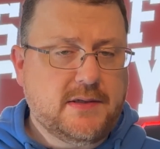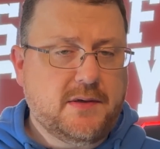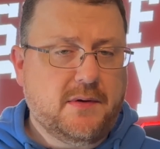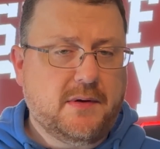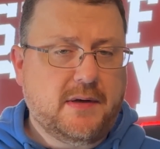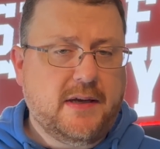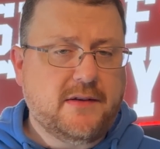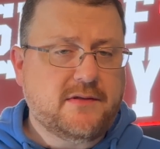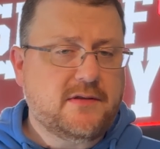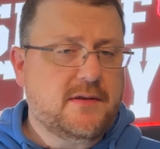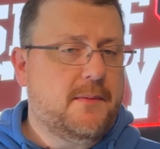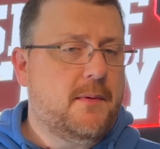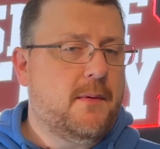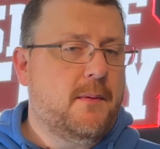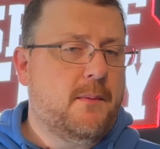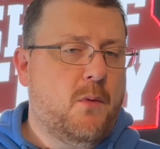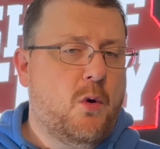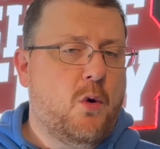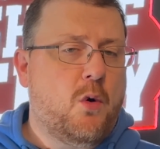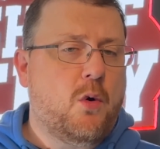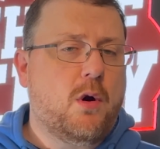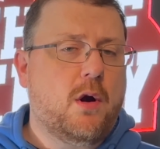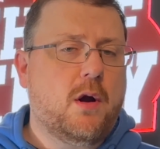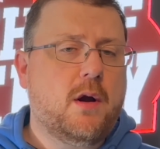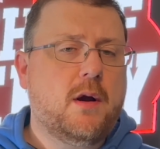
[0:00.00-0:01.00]
So it gives them a
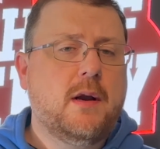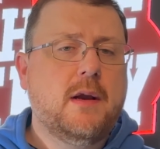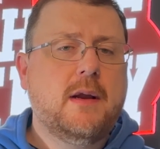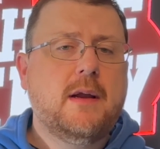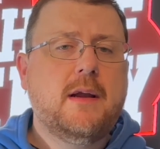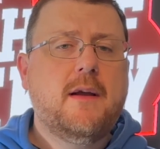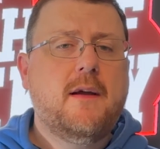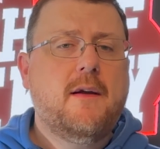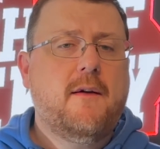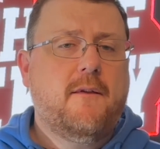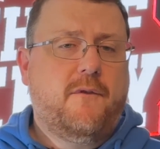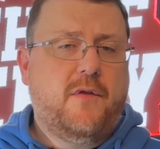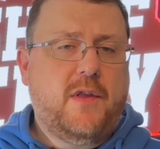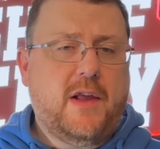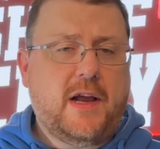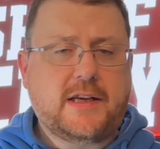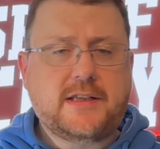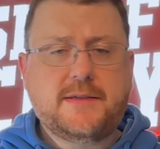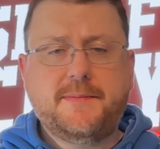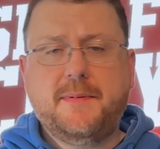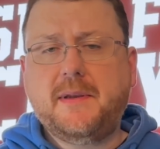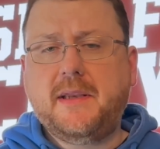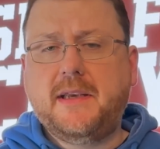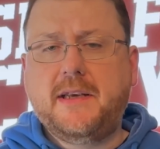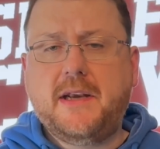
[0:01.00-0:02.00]
more
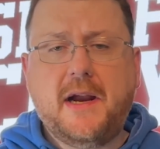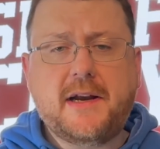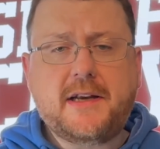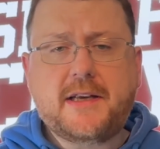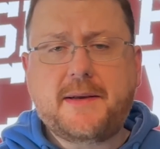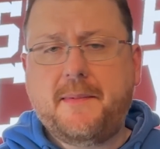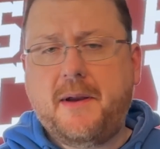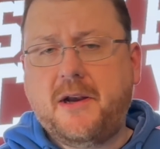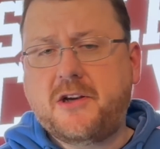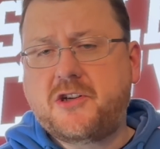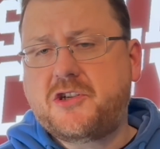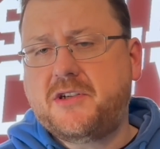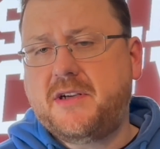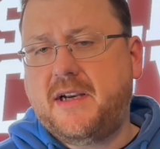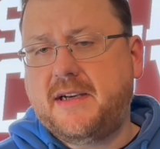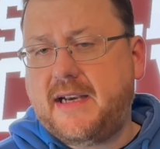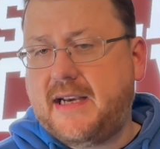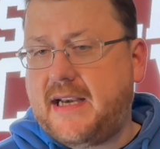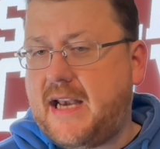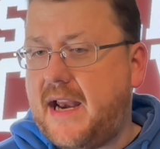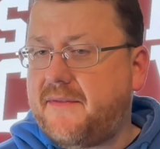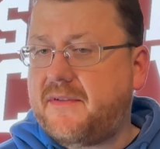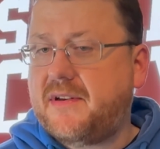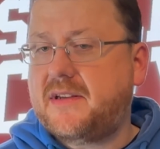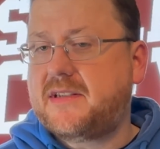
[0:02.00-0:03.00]
flexibility, not to mention that
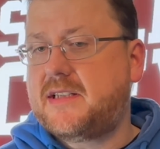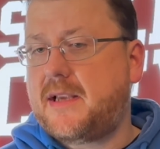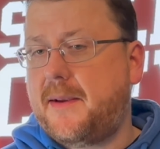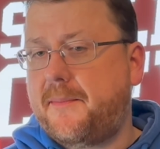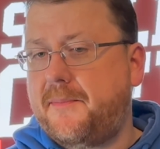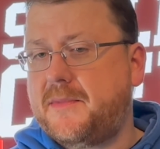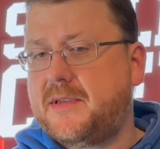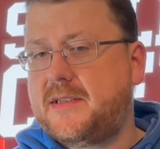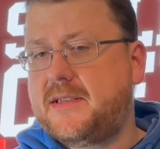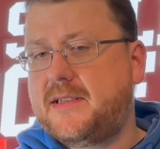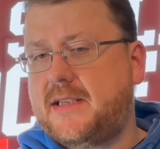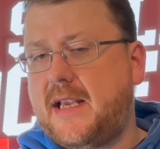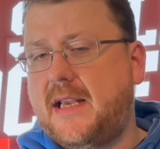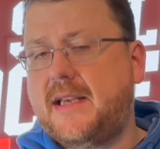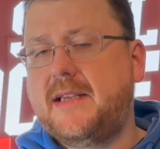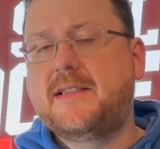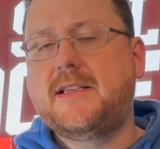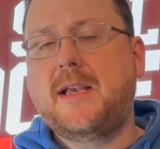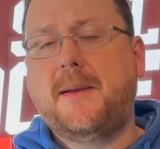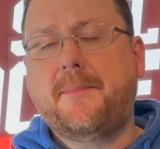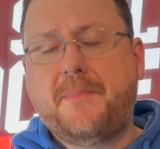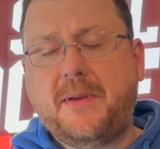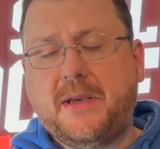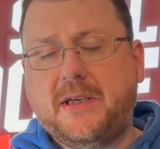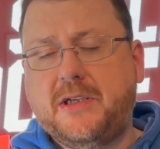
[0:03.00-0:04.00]
they'd have to some, send
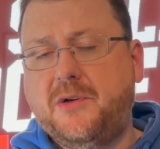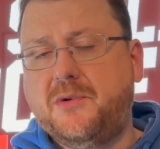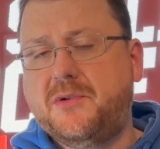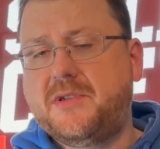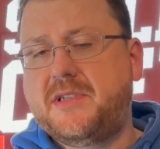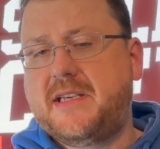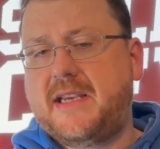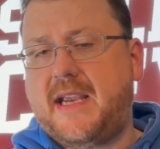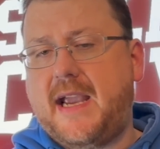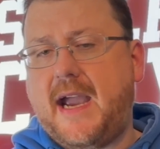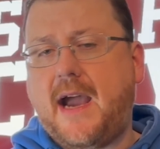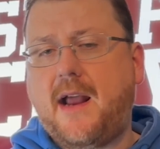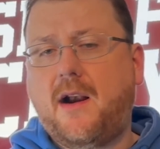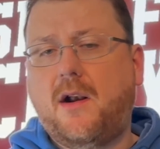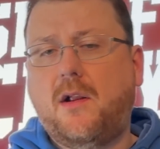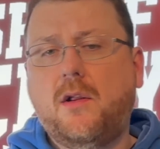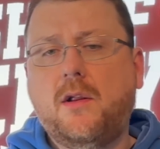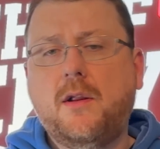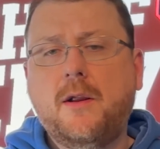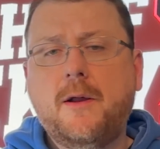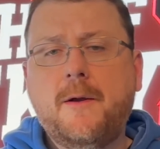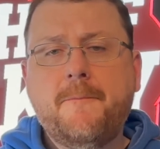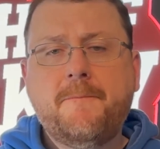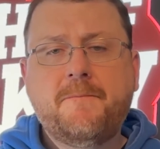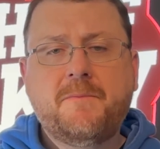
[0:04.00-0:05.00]
something to
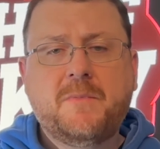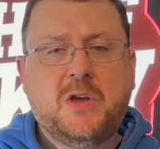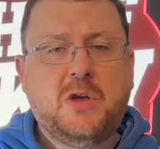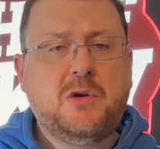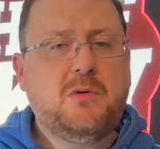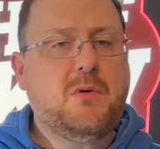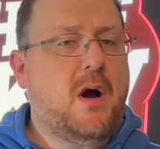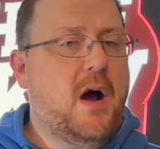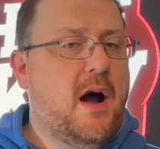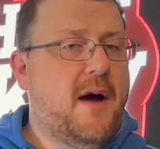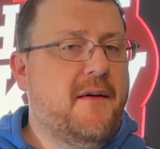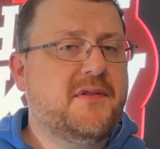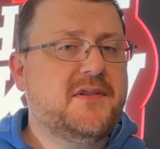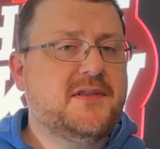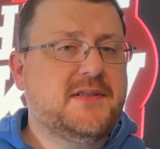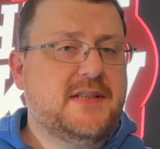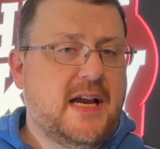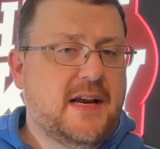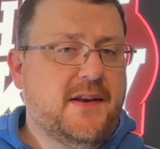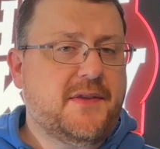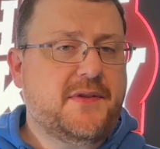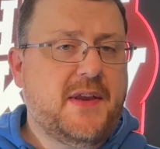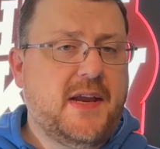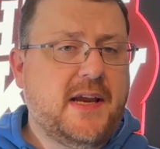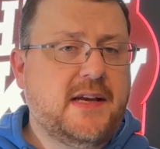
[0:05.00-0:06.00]
Seattle to
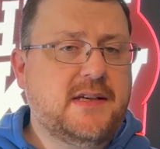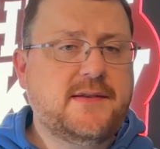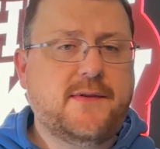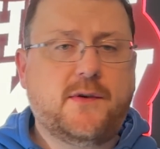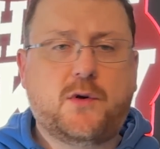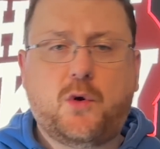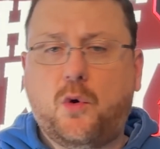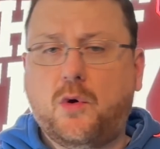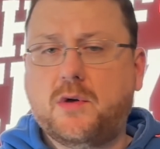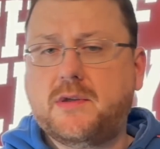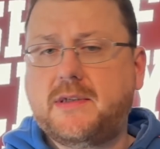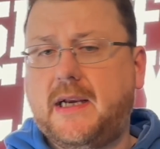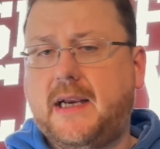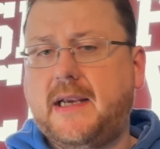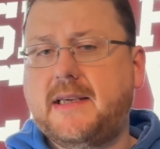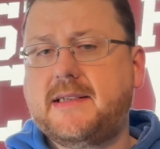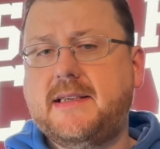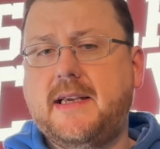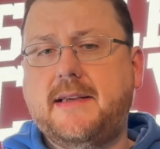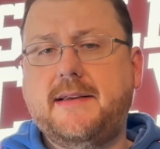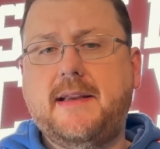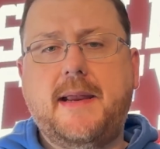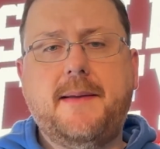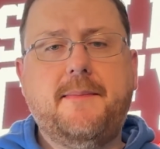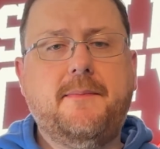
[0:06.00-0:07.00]
offset things. Of course, like I
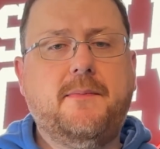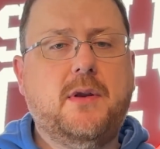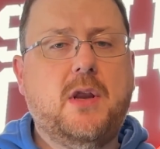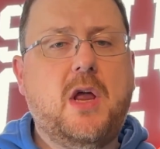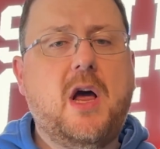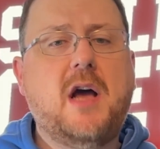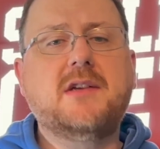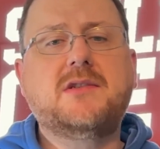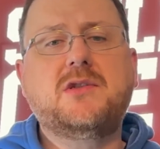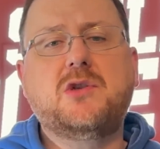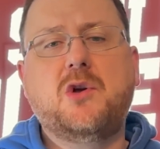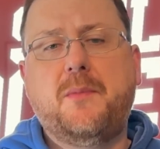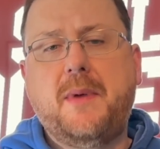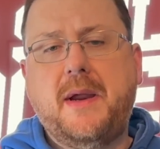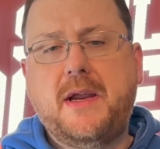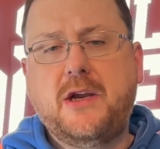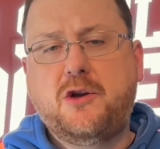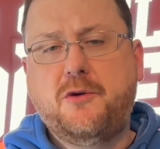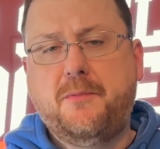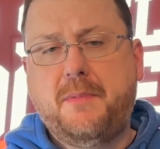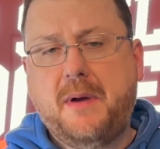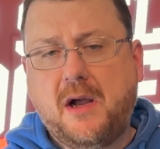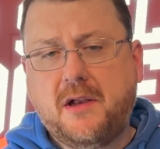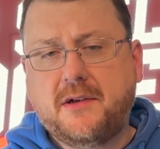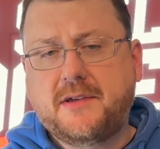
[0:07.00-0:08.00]
said, they lost
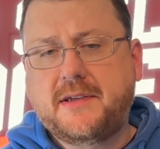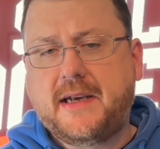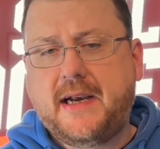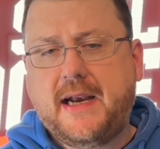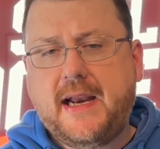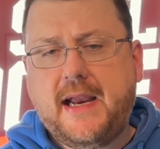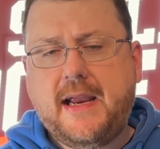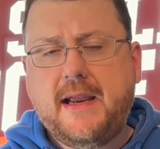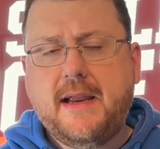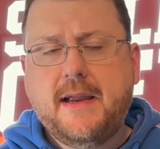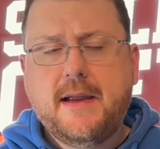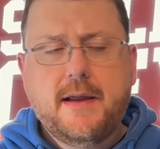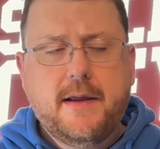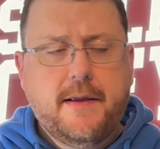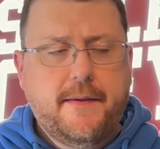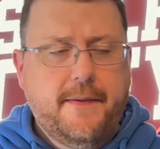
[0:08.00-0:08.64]
Aube-Kubel today.